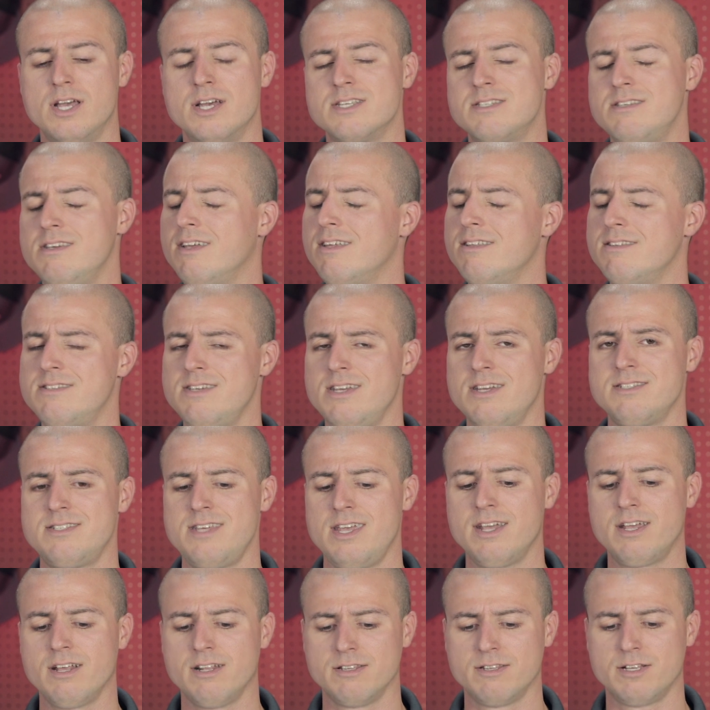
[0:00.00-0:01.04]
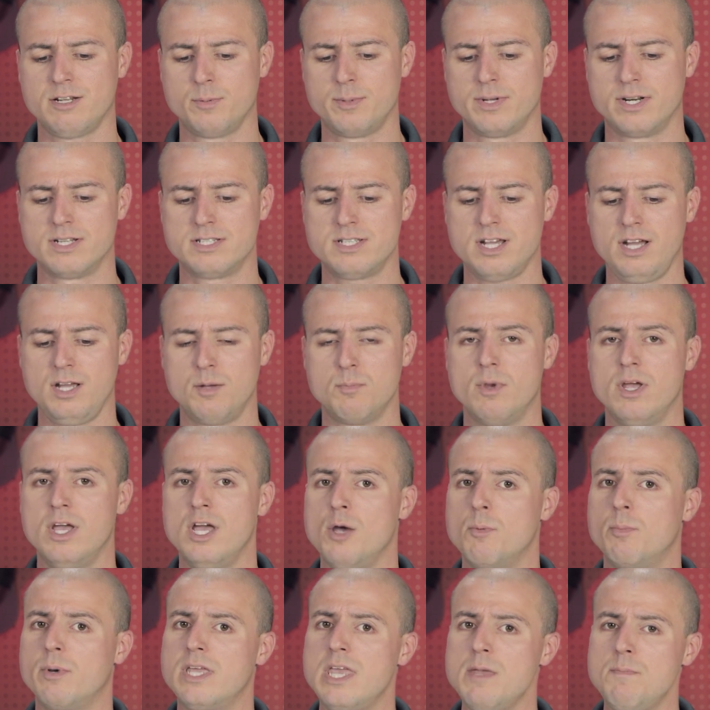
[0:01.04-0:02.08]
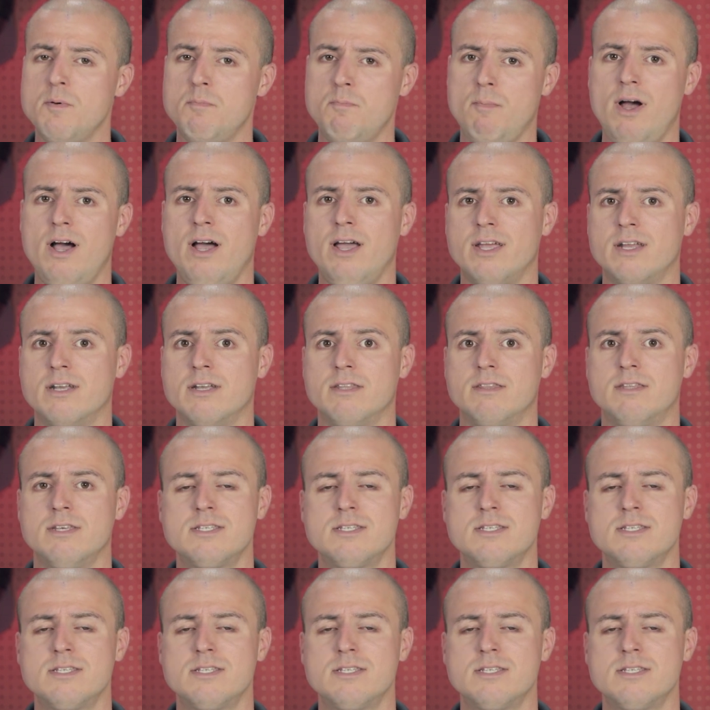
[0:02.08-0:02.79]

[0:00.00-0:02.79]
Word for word: So you can see it taking a little bit of time, but keep in mind,